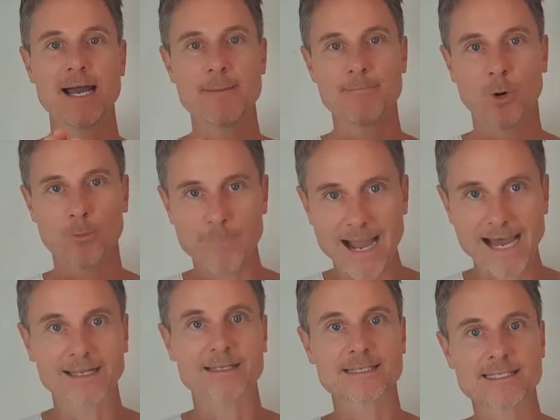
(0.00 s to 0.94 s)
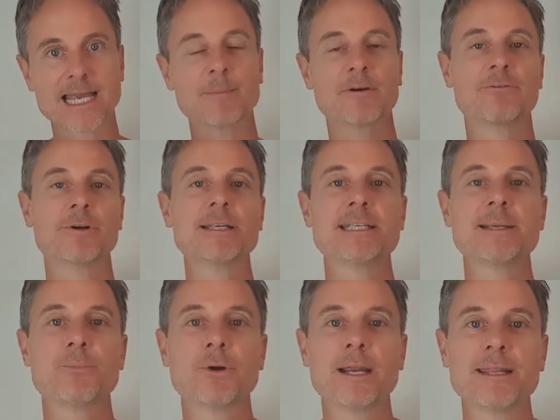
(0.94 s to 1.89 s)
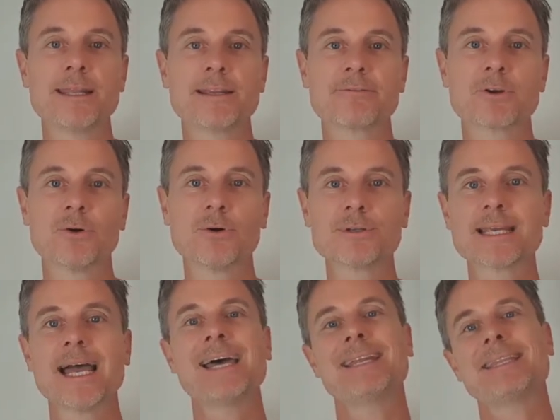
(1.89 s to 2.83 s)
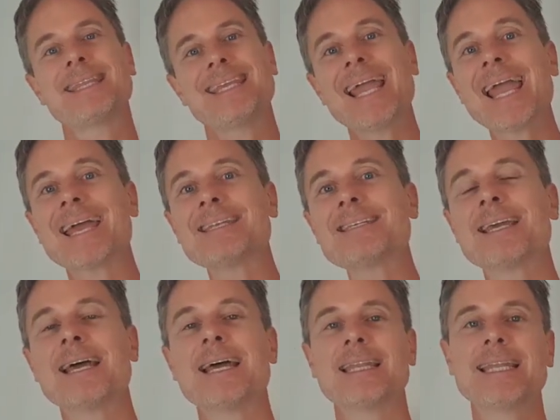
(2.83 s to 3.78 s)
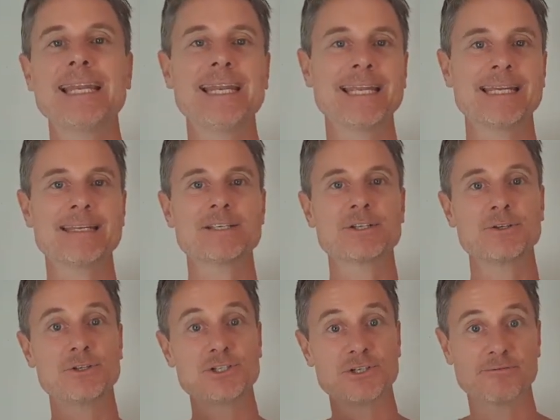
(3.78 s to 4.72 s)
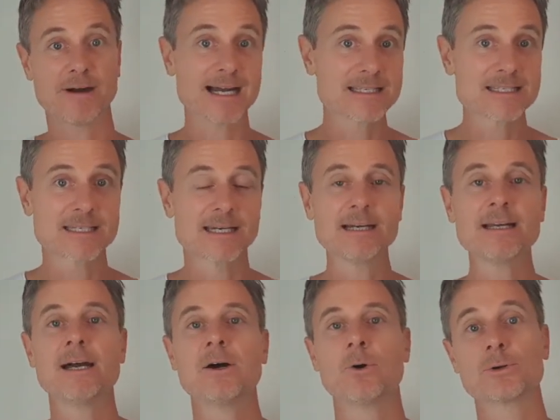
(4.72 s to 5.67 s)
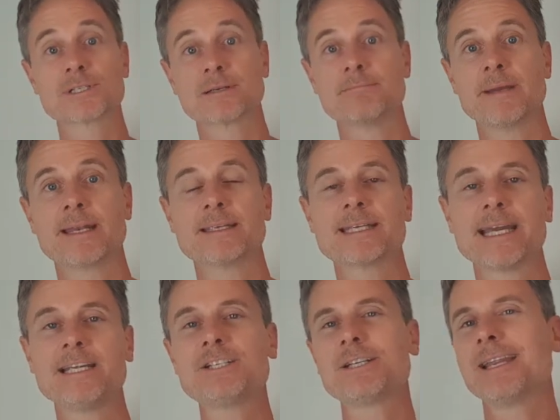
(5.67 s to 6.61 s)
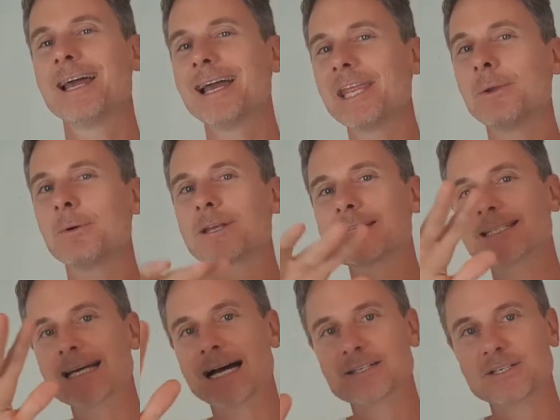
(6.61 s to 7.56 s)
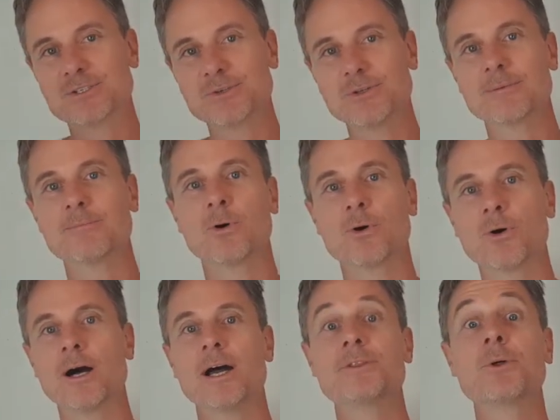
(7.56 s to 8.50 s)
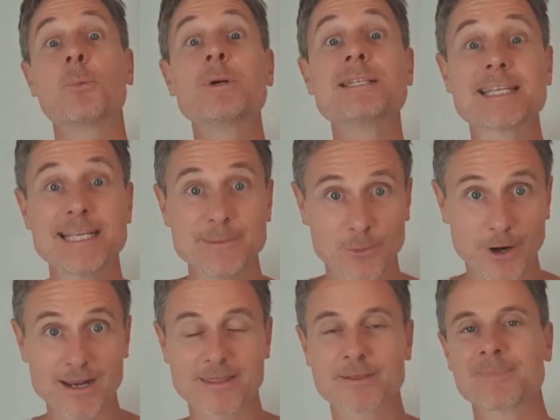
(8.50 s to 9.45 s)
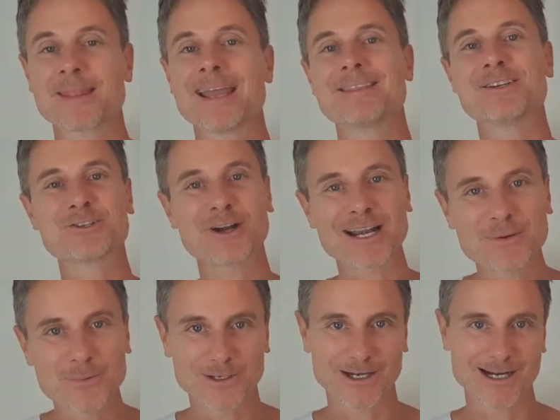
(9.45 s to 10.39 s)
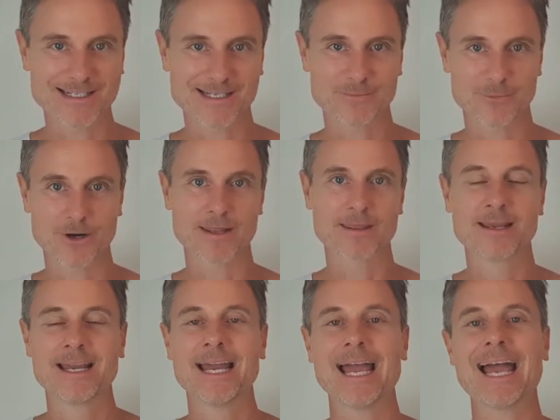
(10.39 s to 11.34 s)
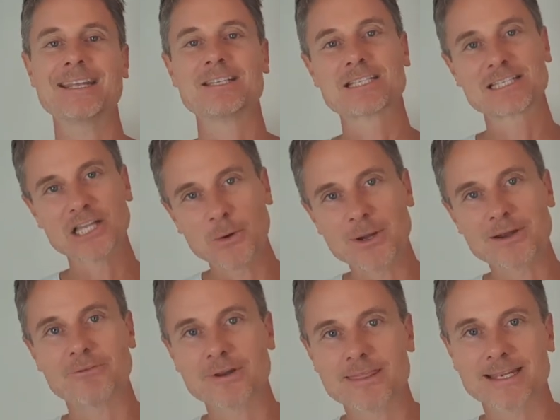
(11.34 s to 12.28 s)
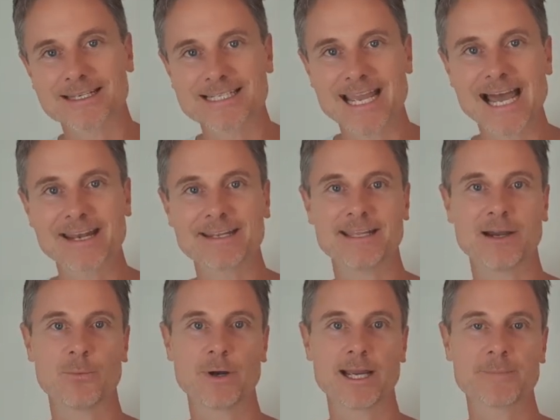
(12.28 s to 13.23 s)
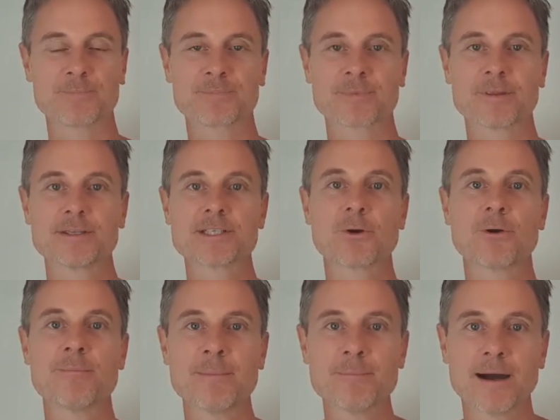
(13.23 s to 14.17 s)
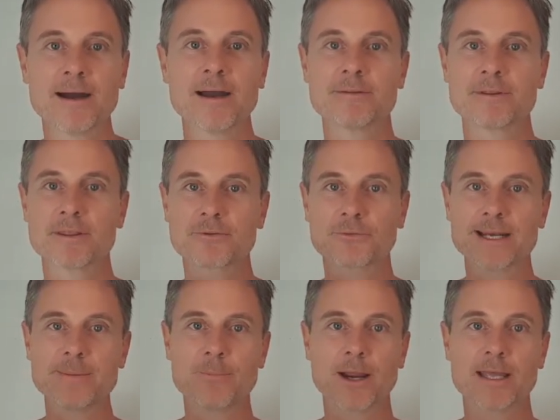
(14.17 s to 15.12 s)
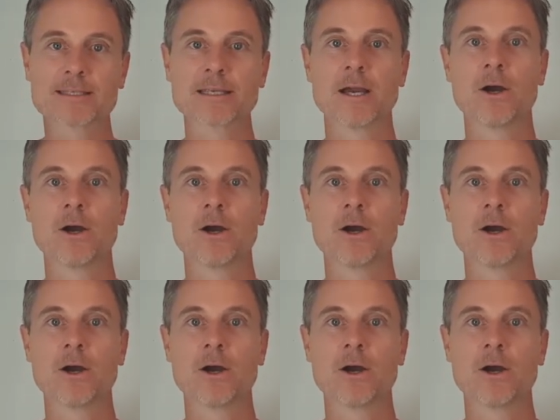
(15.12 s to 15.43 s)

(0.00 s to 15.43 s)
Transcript: more balanced Samavriti breathing, of course. And at the end, leading into Shavasana or some meditation, you want to start to do the whiskey breath, the tranquilizing breath, and slow everything down in that way. So remember the 3 breaths: